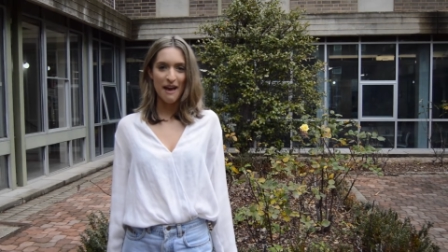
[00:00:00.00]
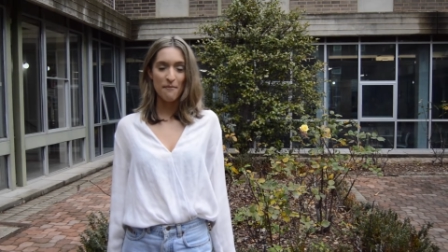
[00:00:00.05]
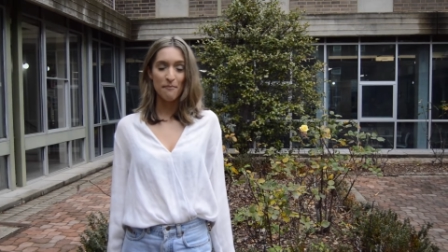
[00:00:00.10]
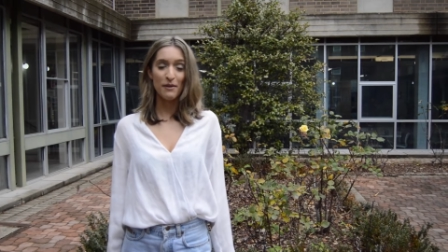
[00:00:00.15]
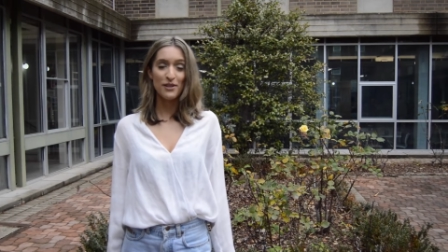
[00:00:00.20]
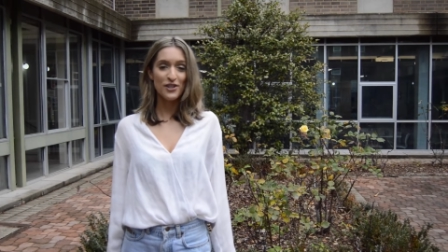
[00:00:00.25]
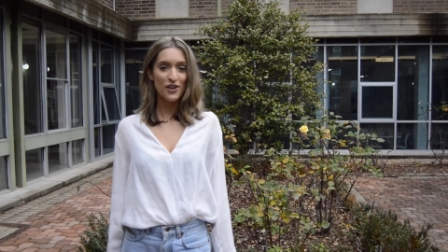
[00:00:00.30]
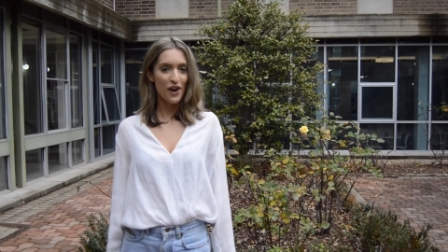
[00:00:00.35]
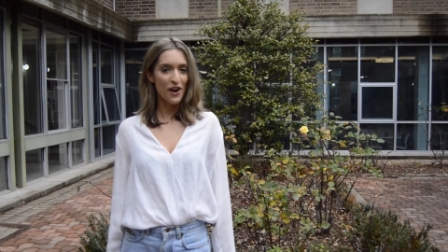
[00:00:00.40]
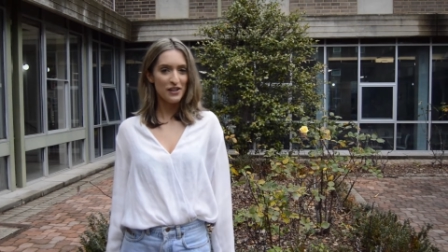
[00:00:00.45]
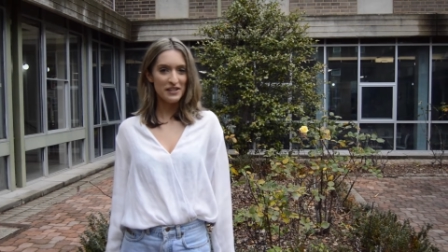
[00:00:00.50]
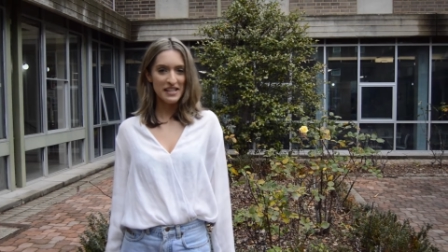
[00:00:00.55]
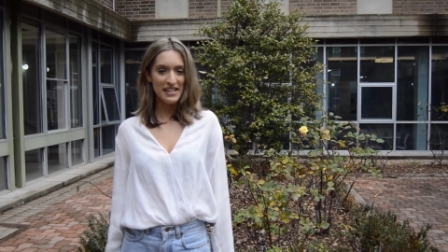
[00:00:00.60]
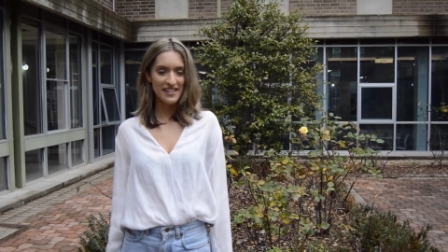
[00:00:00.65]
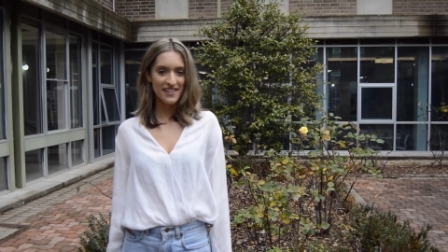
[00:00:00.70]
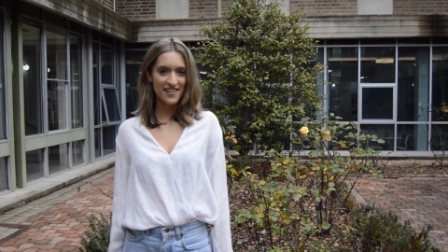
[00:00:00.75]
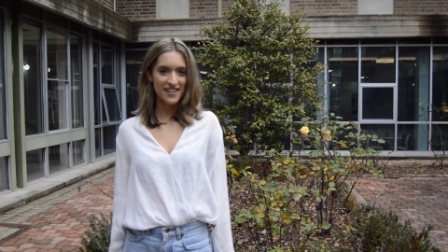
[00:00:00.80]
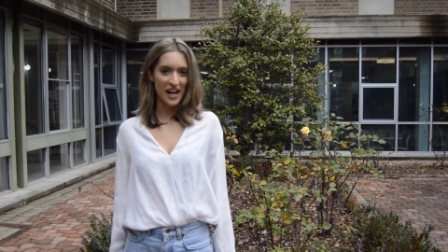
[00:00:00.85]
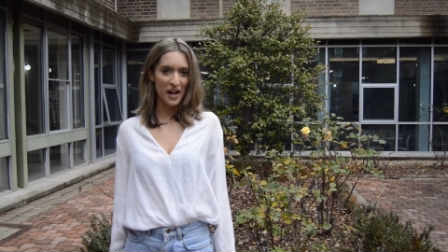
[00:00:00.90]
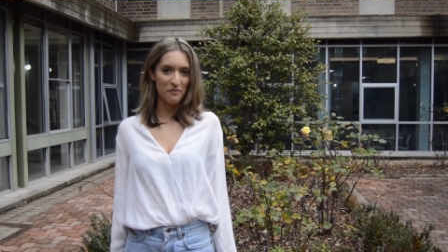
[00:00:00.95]
Mr.
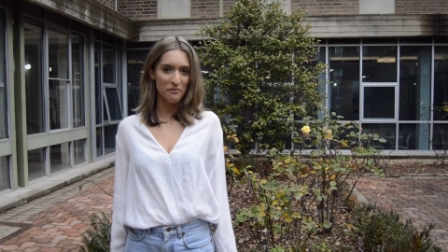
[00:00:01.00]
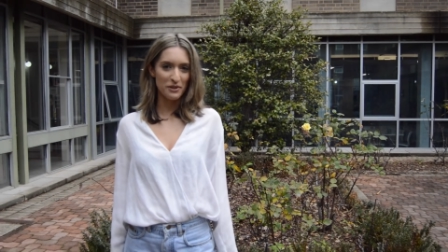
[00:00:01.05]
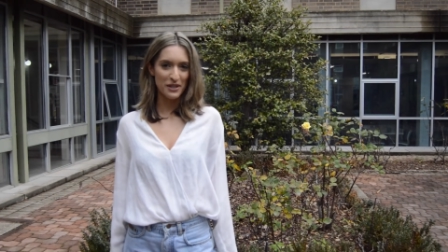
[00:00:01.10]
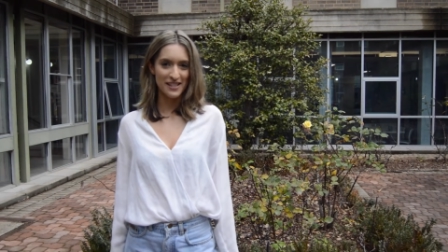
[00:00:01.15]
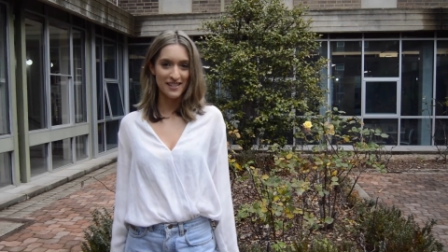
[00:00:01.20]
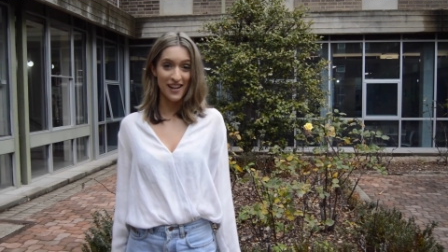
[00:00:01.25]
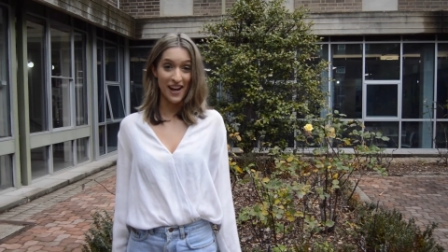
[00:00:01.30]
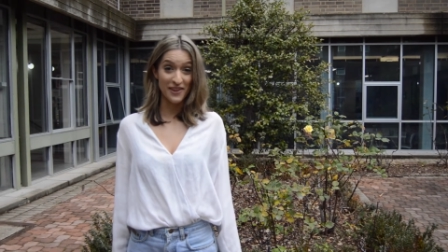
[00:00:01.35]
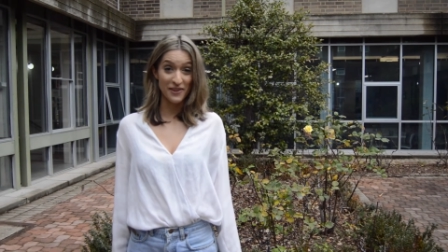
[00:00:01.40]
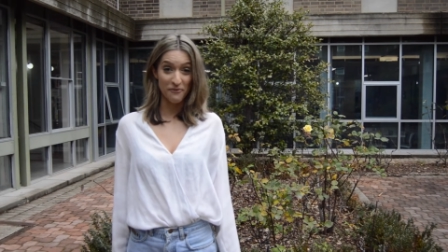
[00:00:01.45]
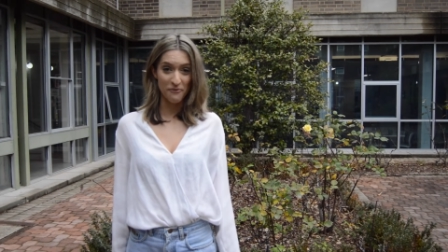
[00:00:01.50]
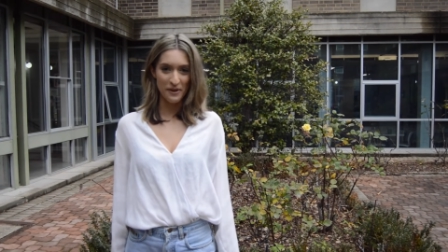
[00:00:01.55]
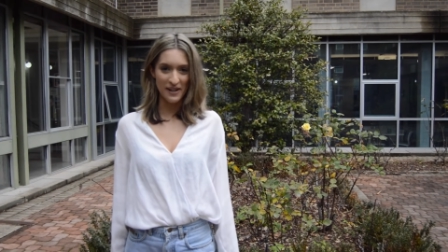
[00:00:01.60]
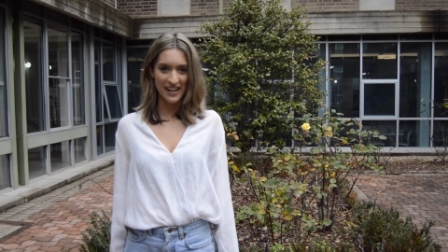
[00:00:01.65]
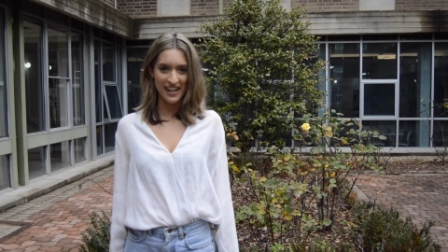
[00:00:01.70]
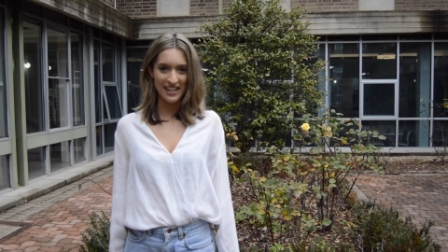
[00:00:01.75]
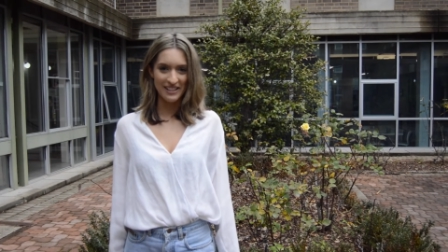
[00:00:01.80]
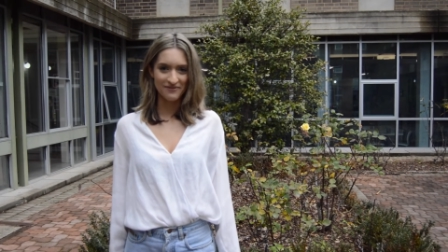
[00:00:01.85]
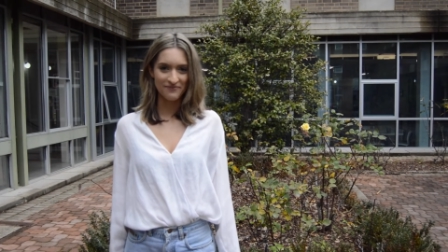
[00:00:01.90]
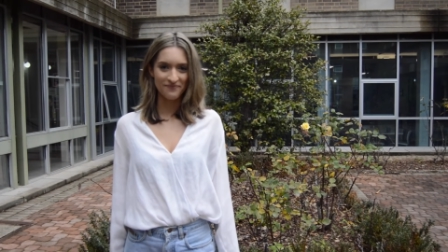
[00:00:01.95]
Ursies tonight will decide the
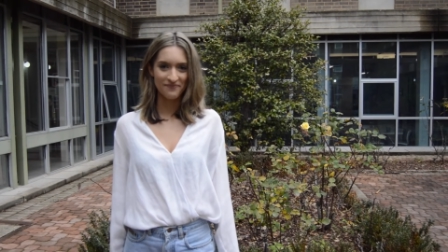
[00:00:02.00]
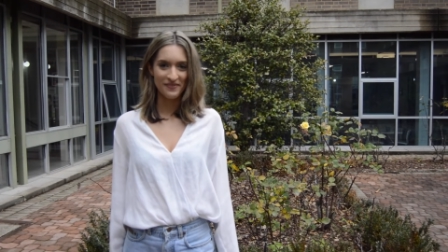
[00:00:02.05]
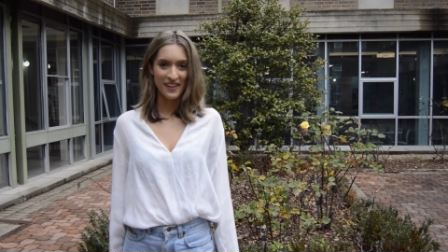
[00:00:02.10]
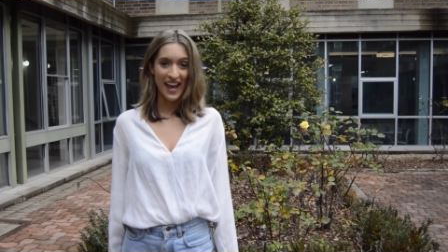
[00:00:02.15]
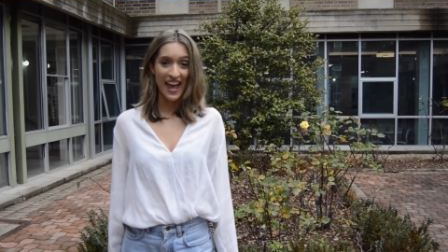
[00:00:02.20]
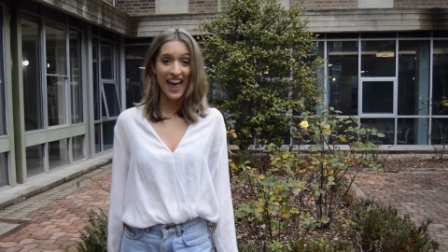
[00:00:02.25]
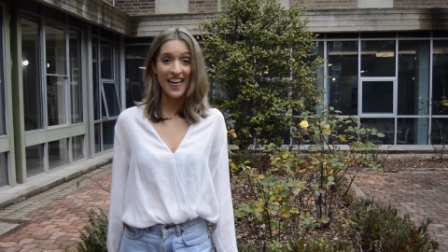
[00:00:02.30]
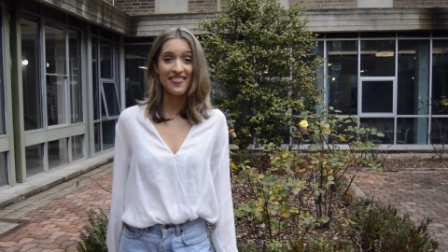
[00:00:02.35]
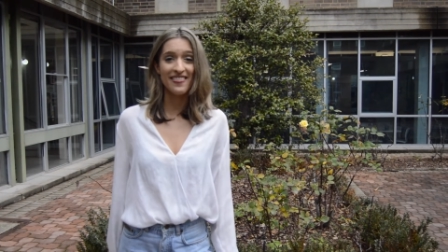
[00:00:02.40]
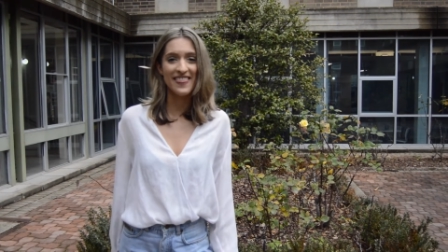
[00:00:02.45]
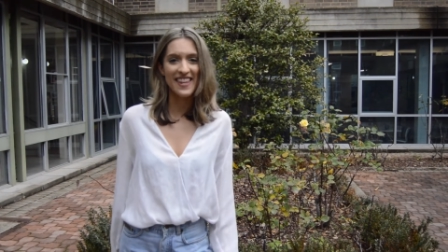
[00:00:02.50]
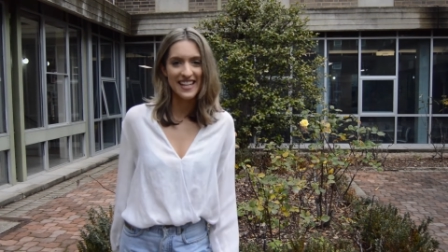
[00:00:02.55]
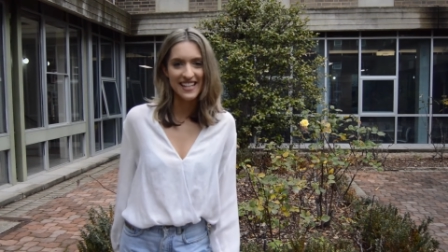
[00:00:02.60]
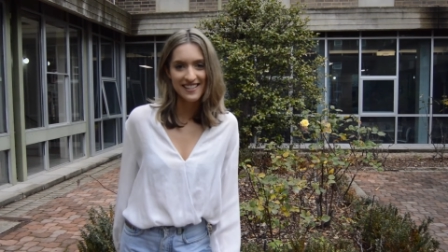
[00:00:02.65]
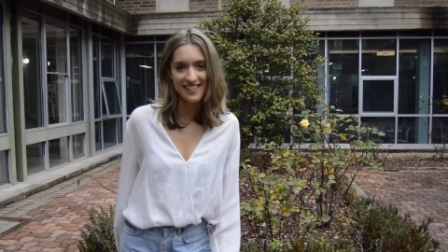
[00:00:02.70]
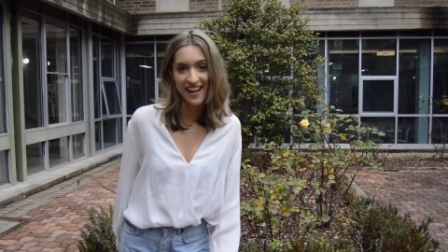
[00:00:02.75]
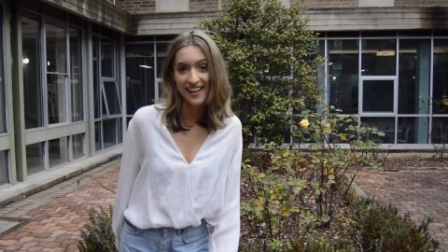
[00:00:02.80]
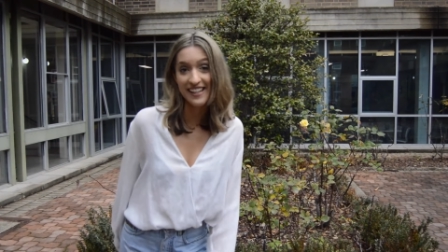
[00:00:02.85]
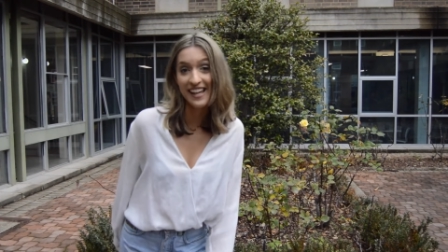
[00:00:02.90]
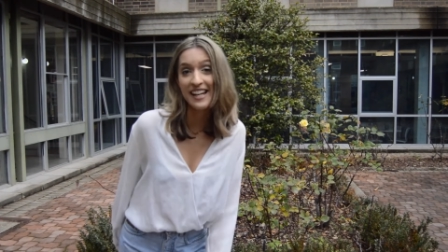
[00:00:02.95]
winner and
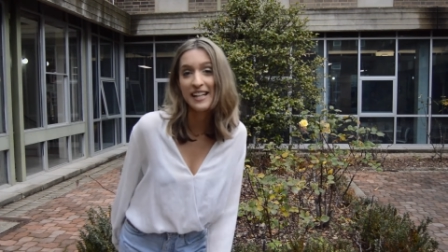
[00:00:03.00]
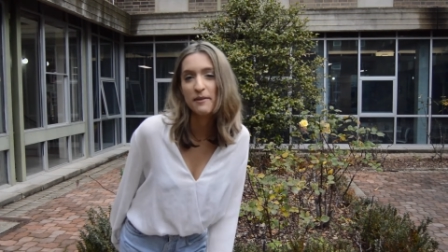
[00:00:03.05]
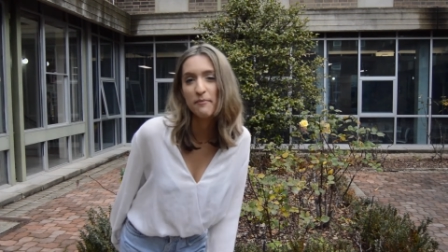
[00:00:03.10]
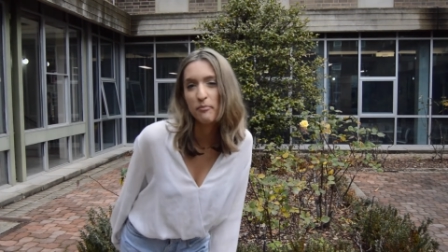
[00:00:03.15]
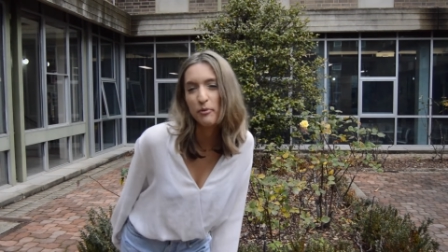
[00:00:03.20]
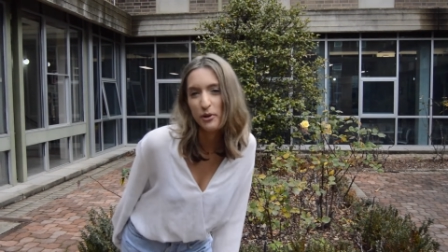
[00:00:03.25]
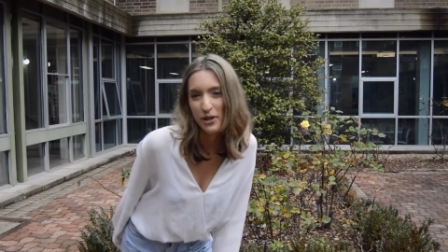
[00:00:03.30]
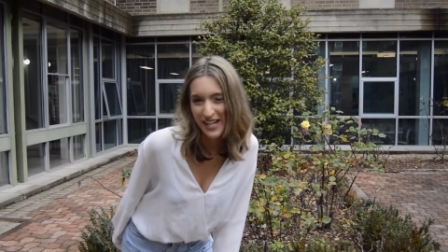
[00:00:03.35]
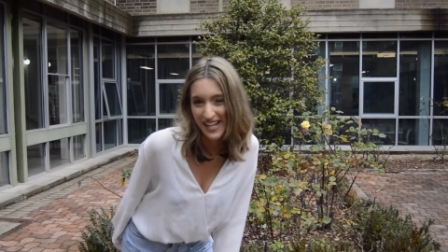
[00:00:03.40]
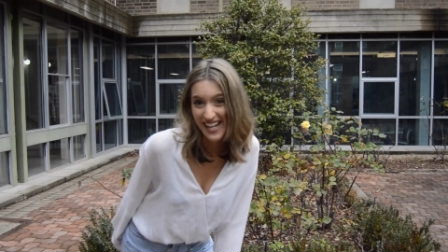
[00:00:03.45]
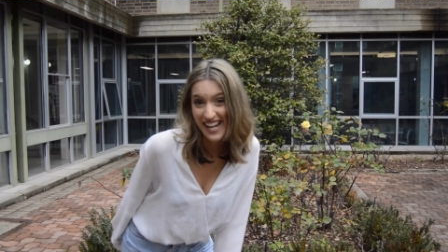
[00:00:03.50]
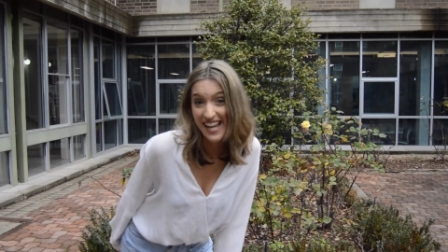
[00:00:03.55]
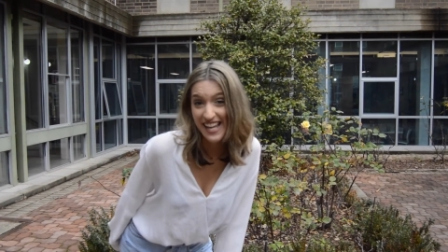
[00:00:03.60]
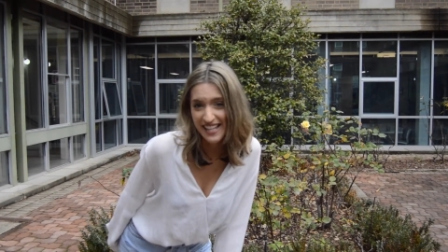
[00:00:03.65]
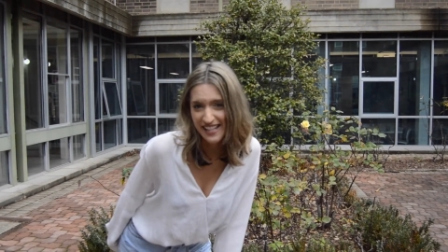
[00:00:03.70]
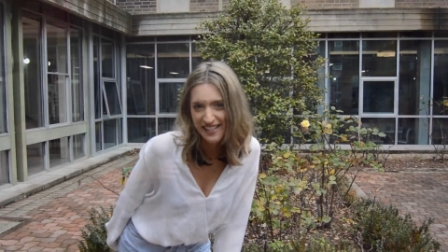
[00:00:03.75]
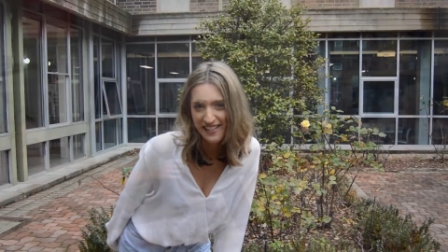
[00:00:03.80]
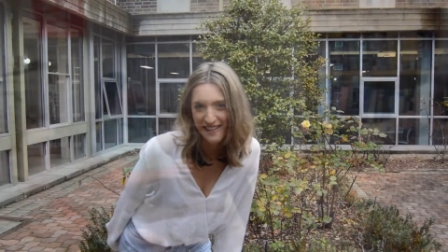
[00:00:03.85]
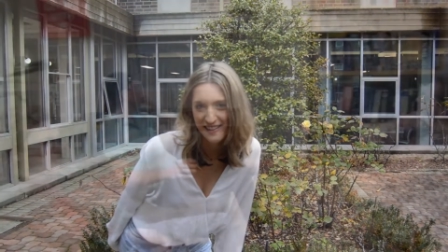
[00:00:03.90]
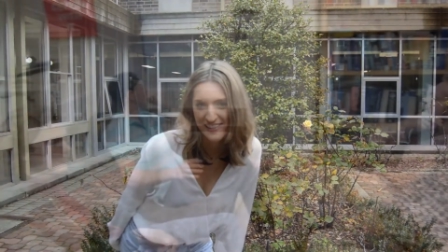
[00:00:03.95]
things are getting pretty
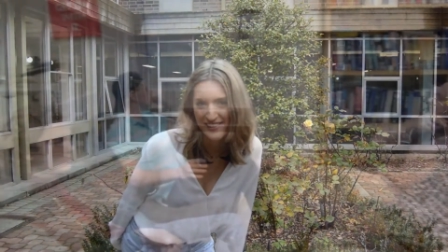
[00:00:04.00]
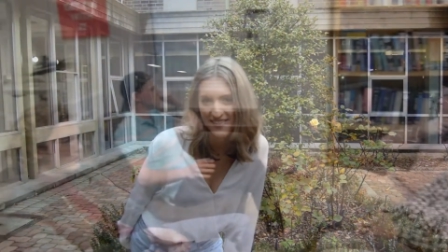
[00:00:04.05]
heated